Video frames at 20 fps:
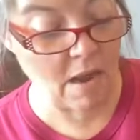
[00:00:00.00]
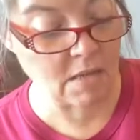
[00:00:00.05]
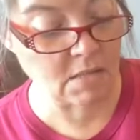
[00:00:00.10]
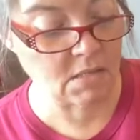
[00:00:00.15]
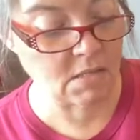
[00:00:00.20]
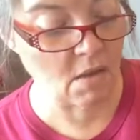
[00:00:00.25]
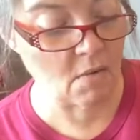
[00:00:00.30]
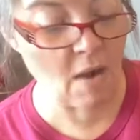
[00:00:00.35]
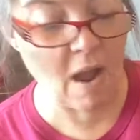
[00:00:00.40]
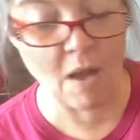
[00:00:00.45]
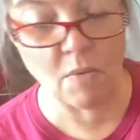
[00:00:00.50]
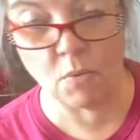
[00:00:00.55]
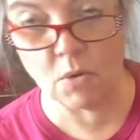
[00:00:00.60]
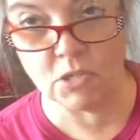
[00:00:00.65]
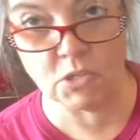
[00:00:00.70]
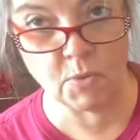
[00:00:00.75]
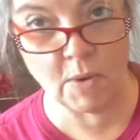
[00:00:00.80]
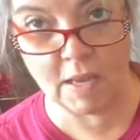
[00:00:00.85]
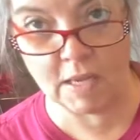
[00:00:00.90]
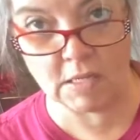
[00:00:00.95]
So I wish
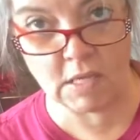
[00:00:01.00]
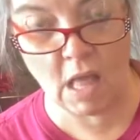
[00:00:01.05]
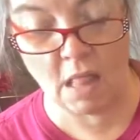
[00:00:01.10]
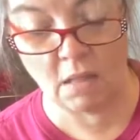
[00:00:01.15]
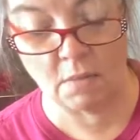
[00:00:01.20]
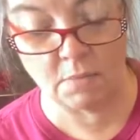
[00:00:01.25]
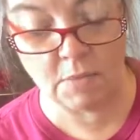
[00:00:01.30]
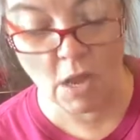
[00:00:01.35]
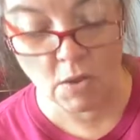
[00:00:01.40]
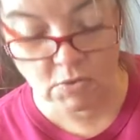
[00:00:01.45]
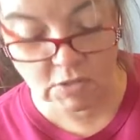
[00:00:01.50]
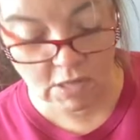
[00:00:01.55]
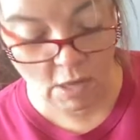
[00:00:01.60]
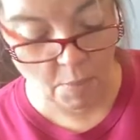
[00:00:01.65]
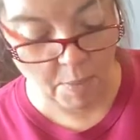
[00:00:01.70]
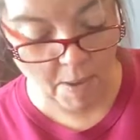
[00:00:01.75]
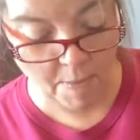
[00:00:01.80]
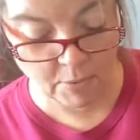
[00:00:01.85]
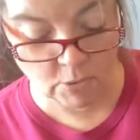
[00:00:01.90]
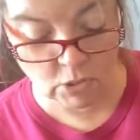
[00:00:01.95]
we could tell them no sale
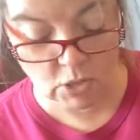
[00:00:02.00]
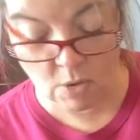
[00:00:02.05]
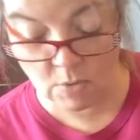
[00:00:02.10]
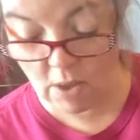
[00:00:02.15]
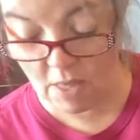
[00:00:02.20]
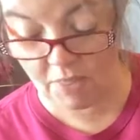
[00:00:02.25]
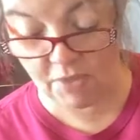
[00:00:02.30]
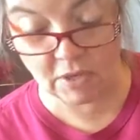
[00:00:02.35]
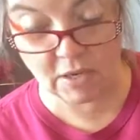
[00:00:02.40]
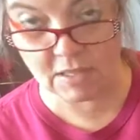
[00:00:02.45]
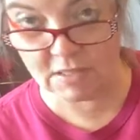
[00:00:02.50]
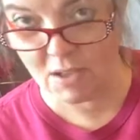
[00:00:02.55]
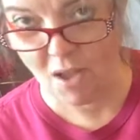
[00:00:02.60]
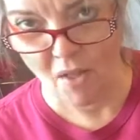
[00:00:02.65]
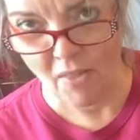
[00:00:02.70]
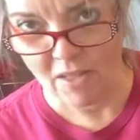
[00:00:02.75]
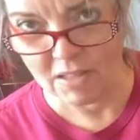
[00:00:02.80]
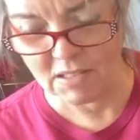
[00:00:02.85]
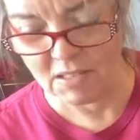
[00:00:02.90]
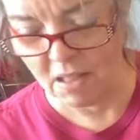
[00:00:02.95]
papers, no nothing, because all
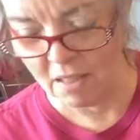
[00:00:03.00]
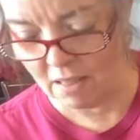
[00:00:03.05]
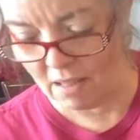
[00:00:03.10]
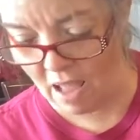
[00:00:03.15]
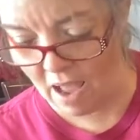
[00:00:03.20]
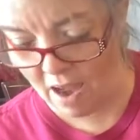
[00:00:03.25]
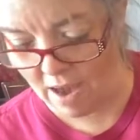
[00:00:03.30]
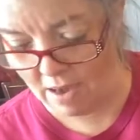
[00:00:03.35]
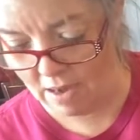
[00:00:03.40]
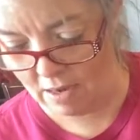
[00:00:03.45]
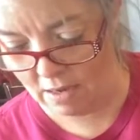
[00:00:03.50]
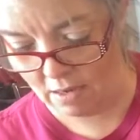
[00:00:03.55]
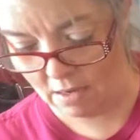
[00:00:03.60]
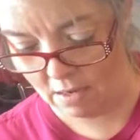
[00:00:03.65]
that's online.